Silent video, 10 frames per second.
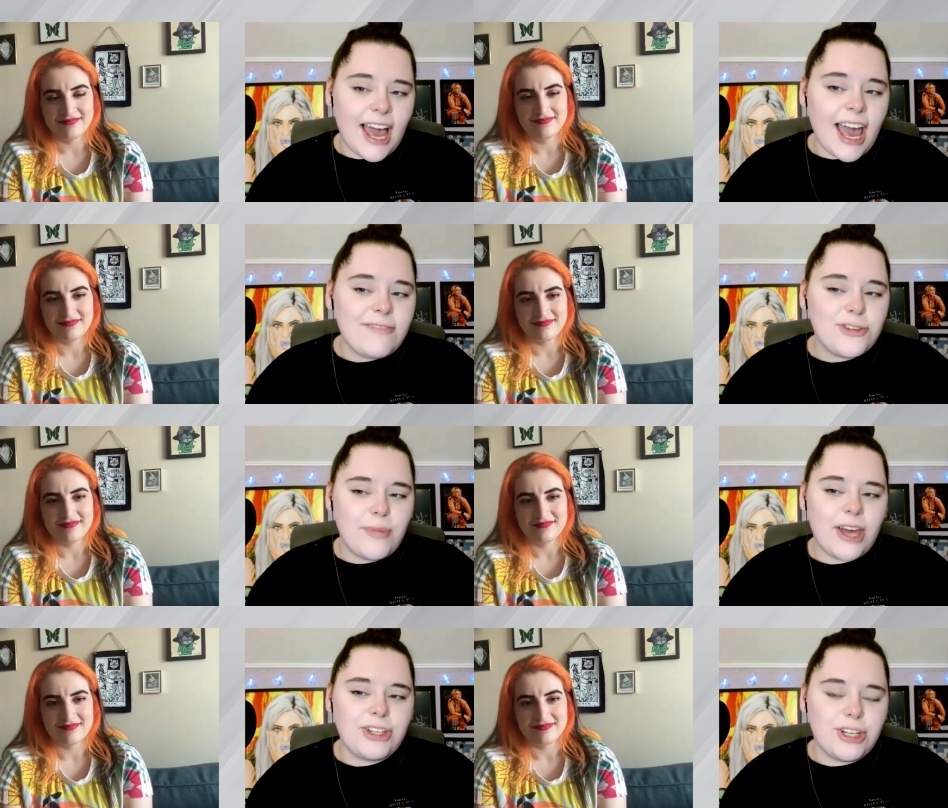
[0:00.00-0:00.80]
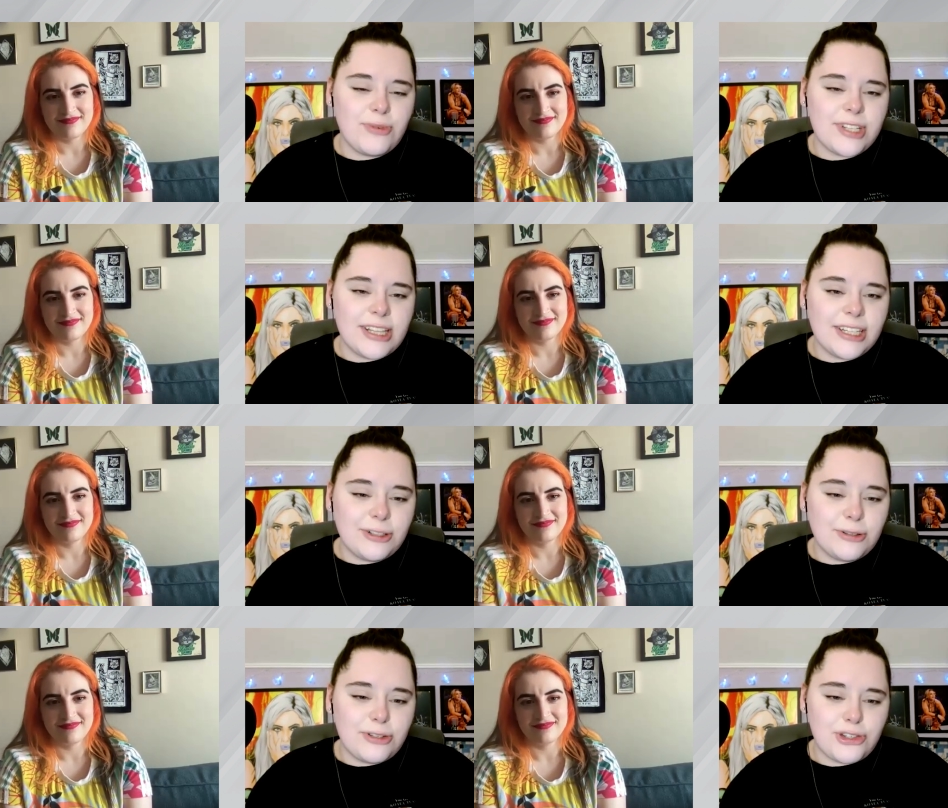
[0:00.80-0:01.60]
Speaker 1: I have to imagine it was a
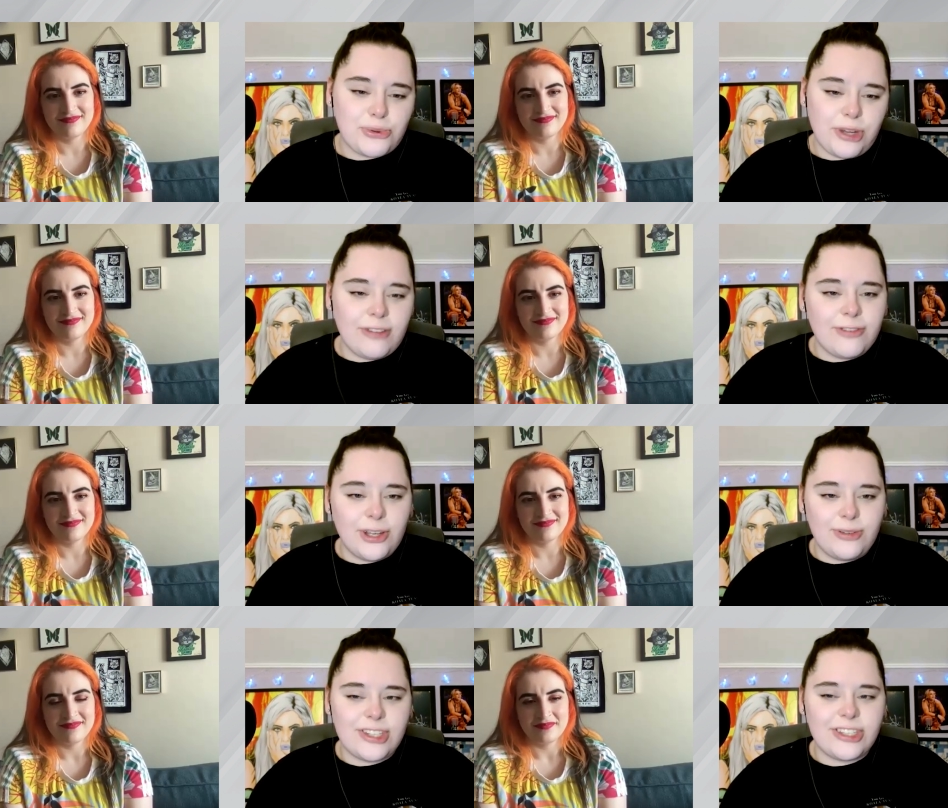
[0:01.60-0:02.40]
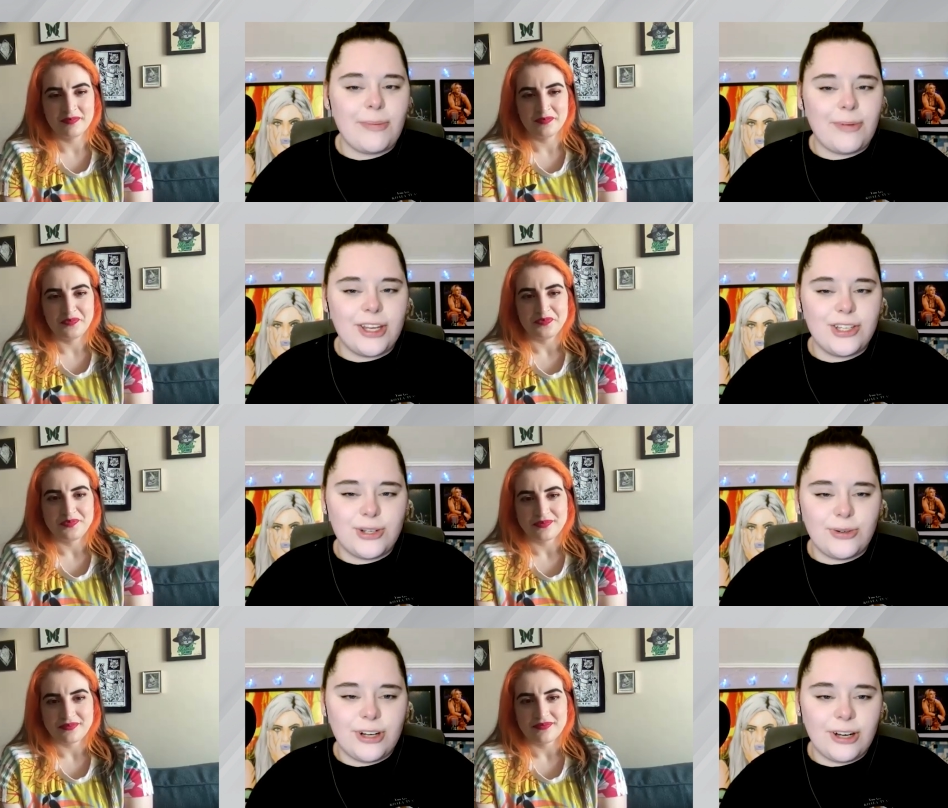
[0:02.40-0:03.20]
little surreal for you to step
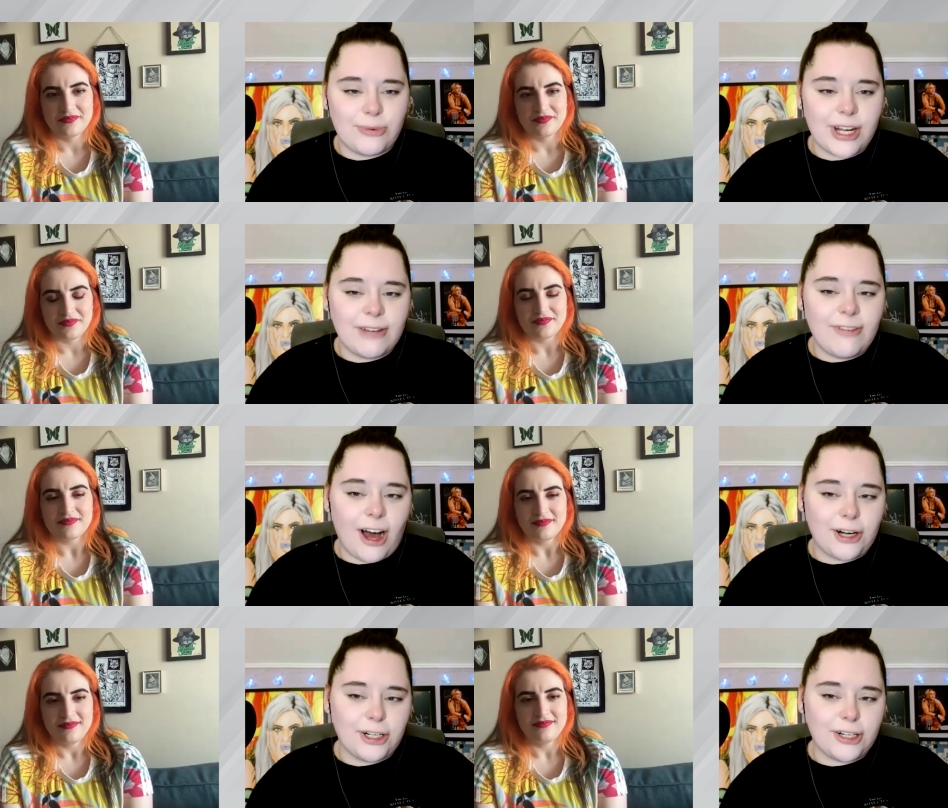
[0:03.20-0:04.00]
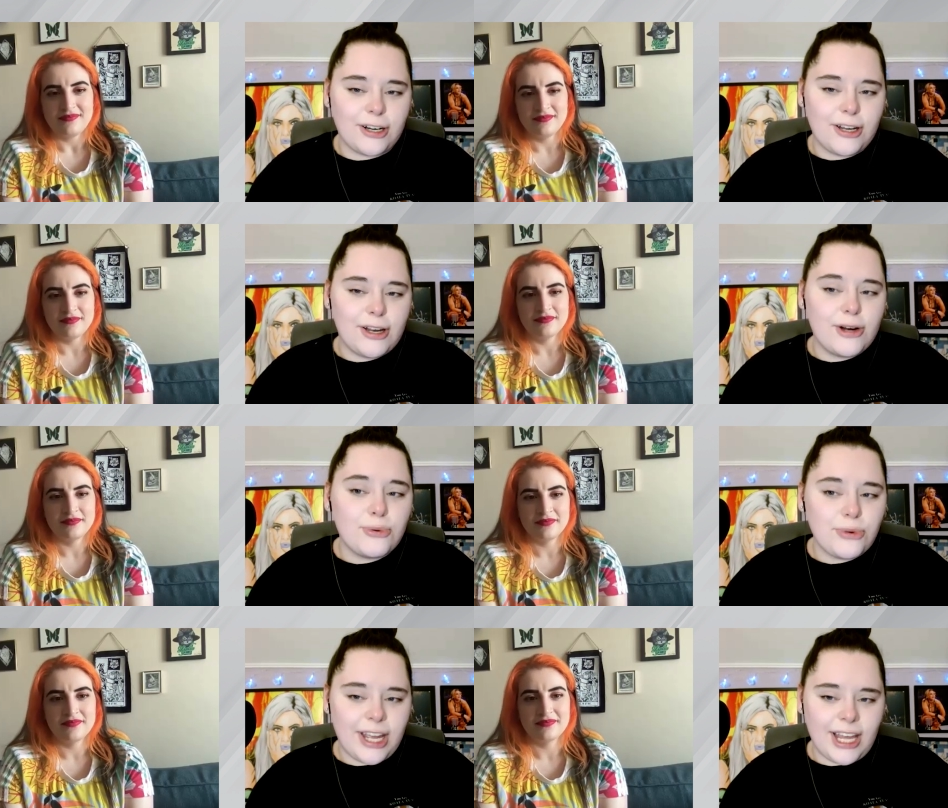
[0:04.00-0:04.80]
into a Ring of Honor
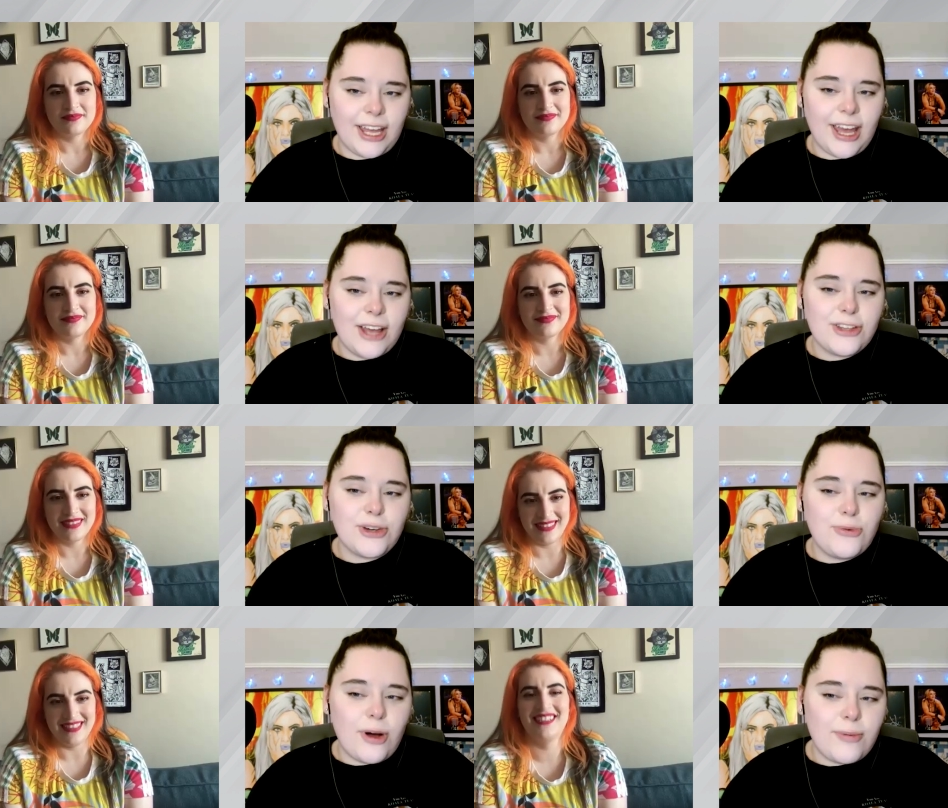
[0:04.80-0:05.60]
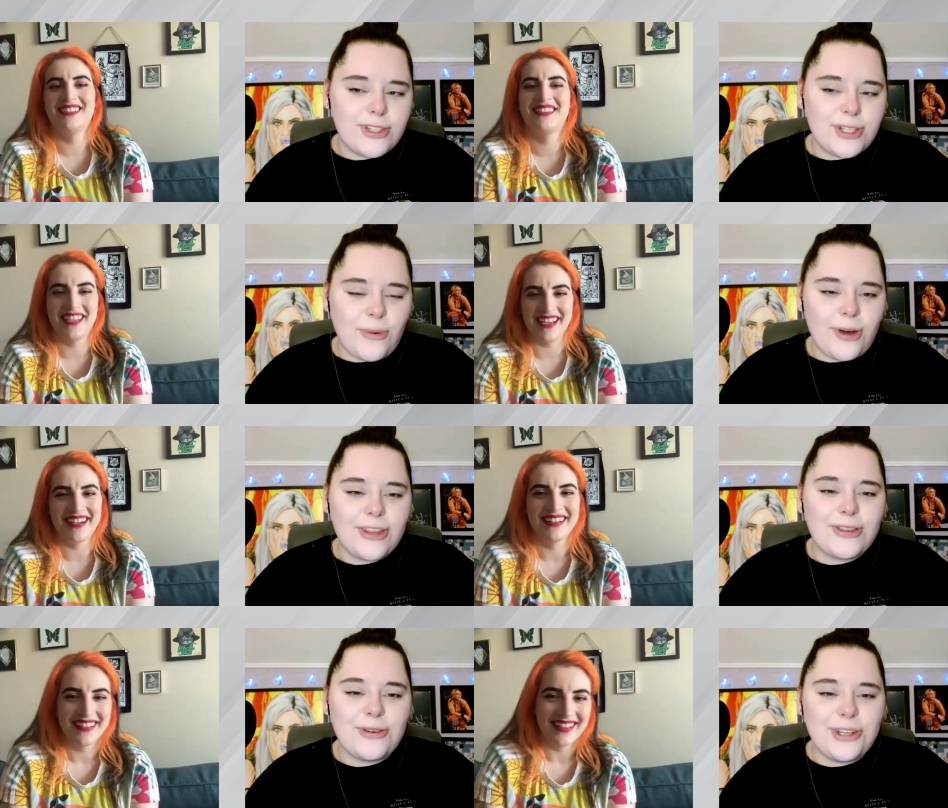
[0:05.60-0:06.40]
ring. So what was going
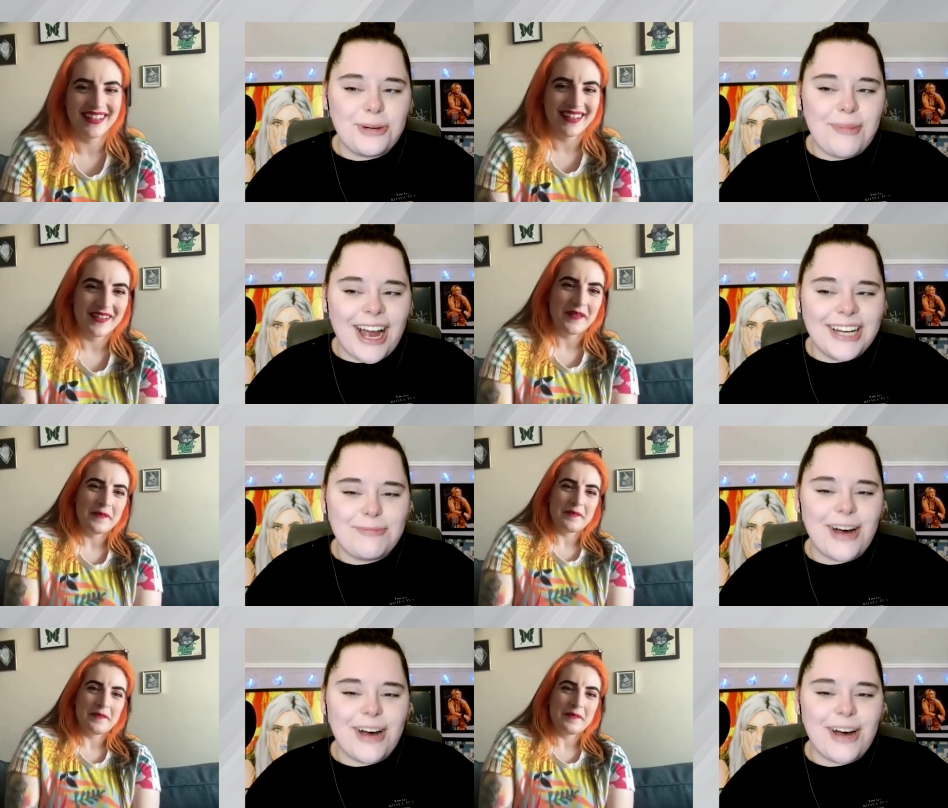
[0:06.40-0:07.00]
through your mind